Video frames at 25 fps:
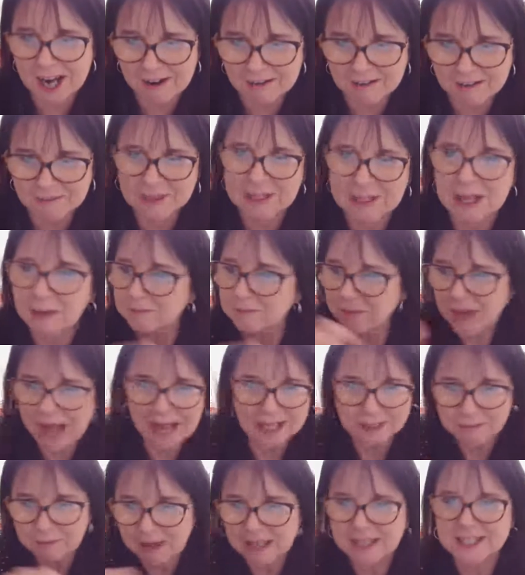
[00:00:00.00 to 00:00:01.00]
when I'm
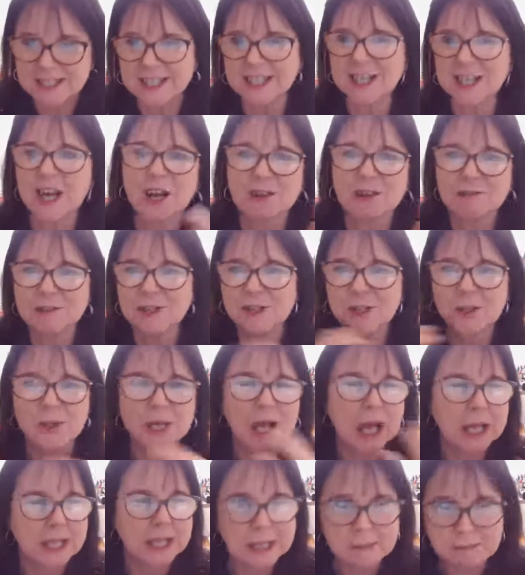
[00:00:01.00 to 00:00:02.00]
animating her and doing
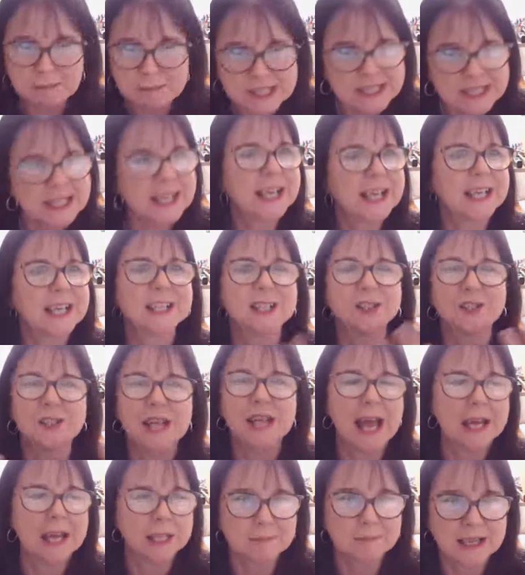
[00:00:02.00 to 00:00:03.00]
her lip sync and
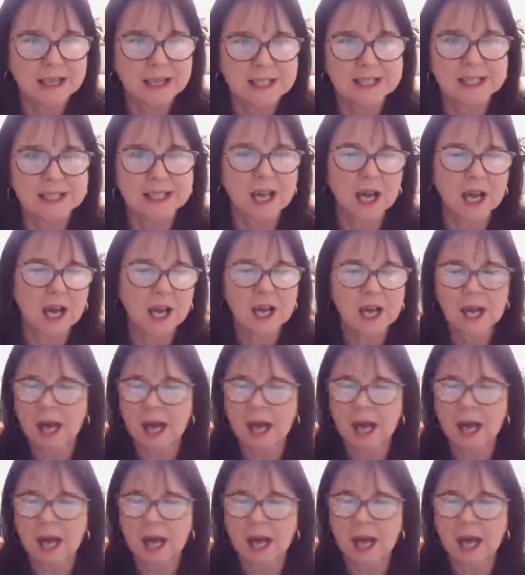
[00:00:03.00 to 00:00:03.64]
animating her.